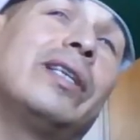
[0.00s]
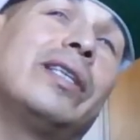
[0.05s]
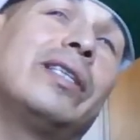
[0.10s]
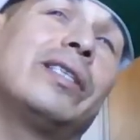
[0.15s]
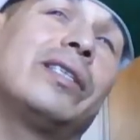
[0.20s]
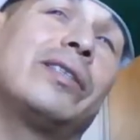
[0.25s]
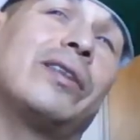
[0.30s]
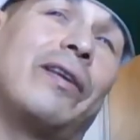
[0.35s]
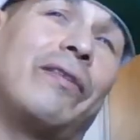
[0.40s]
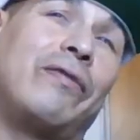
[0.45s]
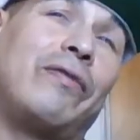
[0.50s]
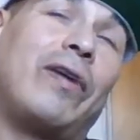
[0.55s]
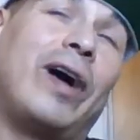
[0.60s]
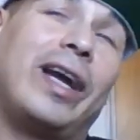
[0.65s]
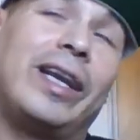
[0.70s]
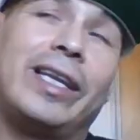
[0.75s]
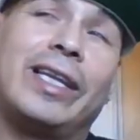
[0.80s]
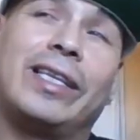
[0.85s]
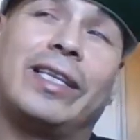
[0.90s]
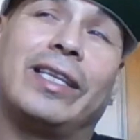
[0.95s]
so
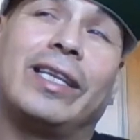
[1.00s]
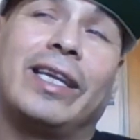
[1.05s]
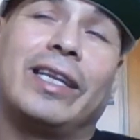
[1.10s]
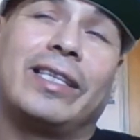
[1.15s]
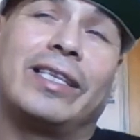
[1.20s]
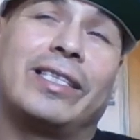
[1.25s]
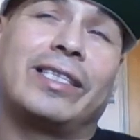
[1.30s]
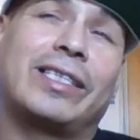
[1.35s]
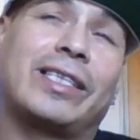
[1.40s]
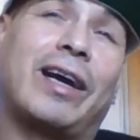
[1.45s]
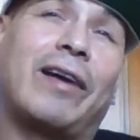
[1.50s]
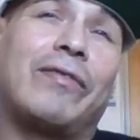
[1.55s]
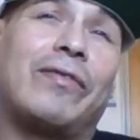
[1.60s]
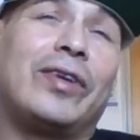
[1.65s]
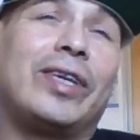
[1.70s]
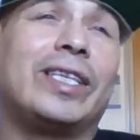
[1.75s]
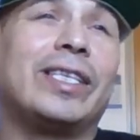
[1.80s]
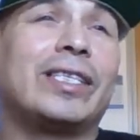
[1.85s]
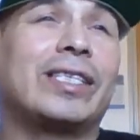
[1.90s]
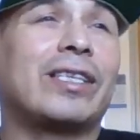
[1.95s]
finding,
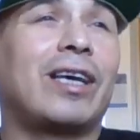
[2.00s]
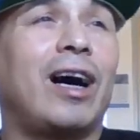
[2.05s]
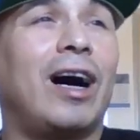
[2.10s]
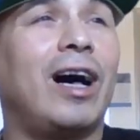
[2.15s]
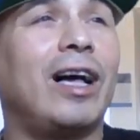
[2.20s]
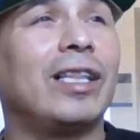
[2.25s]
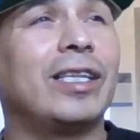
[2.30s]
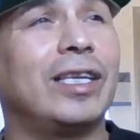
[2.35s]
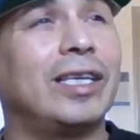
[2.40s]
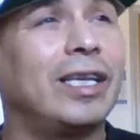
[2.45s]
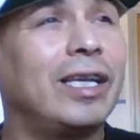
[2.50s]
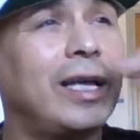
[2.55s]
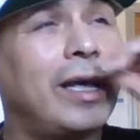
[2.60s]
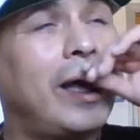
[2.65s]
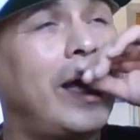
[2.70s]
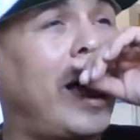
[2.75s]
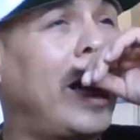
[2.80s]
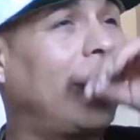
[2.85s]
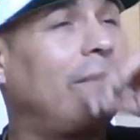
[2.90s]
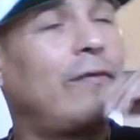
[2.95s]
discovering this calling,
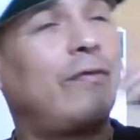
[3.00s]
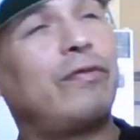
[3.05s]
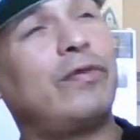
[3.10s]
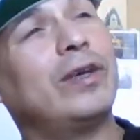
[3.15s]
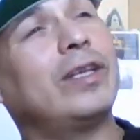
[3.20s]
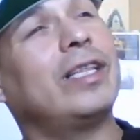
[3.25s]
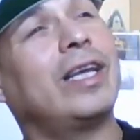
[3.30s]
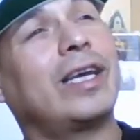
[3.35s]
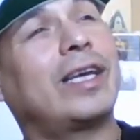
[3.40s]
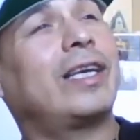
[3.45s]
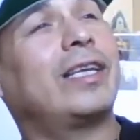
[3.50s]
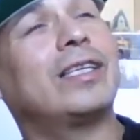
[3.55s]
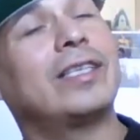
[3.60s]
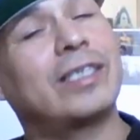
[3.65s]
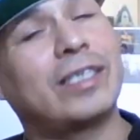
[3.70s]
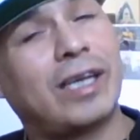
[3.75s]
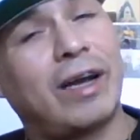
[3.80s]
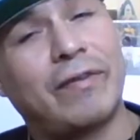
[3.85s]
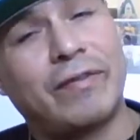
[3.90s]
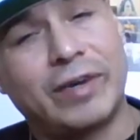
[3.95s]
I don't feel like I
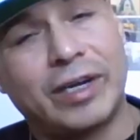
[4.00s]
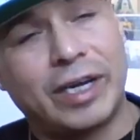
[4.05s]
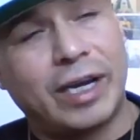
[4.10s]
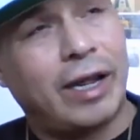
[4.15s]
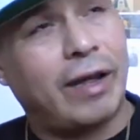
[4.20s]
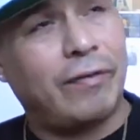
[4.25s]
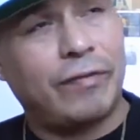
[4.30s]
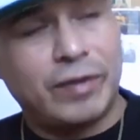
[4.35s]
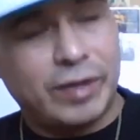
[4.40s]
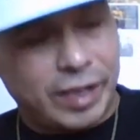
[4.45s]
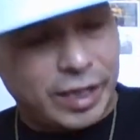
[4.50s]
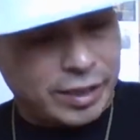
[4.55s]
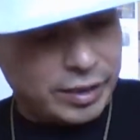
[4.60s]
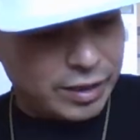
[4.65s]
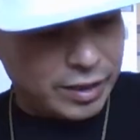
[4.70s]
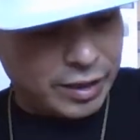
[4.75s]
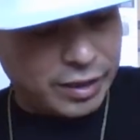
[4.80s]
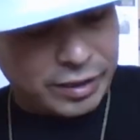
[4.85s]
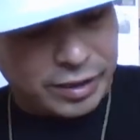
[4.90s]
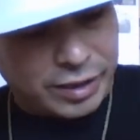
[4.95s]
discovered it. I feel like
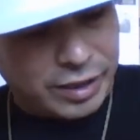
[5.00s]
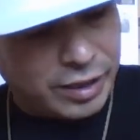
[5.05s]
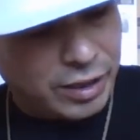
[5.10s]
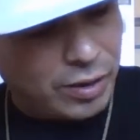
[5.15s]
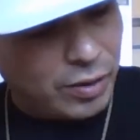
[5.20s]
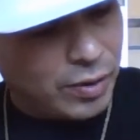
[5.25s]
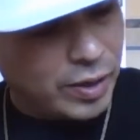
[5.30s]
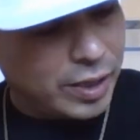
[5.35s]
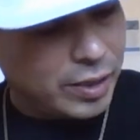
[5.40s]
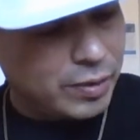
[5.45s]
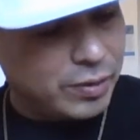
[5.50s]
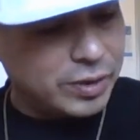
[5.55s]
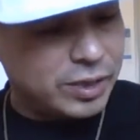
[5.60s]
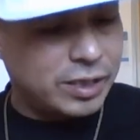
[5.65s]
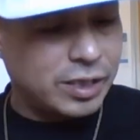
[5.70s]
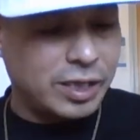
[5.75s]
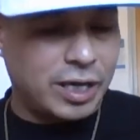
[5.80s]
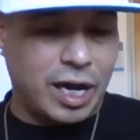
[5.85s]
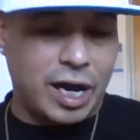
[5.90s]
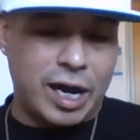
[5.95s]
the, the glory goes
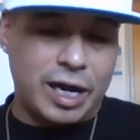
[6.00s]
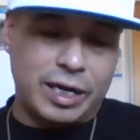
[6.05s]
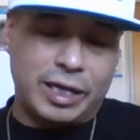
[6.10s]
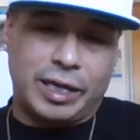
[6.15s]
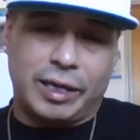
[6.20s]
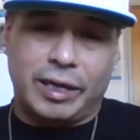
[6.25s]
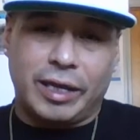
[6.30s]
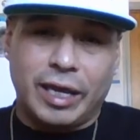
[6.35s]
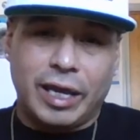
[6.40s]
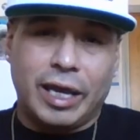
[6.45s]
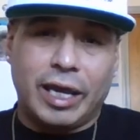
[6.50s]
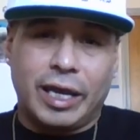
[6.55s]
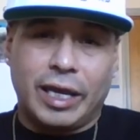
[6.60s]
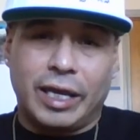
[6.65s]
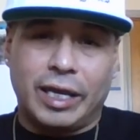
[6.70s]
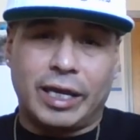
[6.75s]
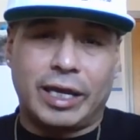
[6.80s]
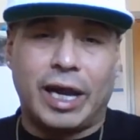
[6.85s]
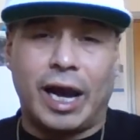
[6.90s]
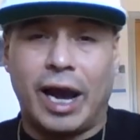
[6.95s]
to God. He
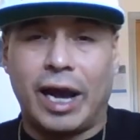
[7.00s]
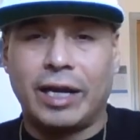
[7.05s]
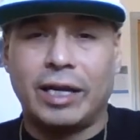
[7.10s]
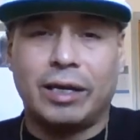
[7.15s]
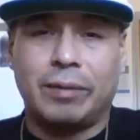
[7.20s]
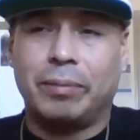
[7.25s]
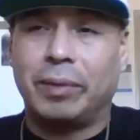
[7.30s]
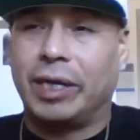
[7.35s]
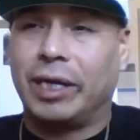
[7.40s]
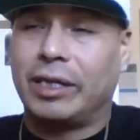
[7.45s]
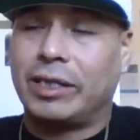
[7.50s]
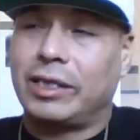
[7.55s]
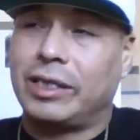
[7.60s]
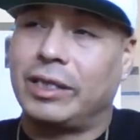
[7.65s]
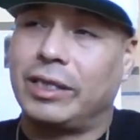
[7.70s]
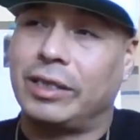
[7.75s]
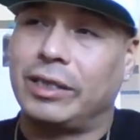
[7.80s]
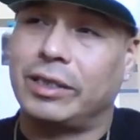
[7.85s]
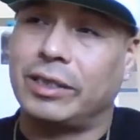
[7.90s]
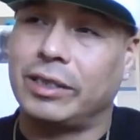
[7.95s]
He guided me into
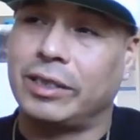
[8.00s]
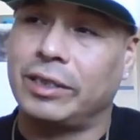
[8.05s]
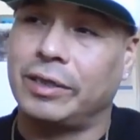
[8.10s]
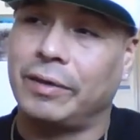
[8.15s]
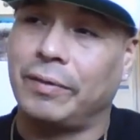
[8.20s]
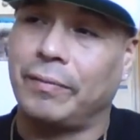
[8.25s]
this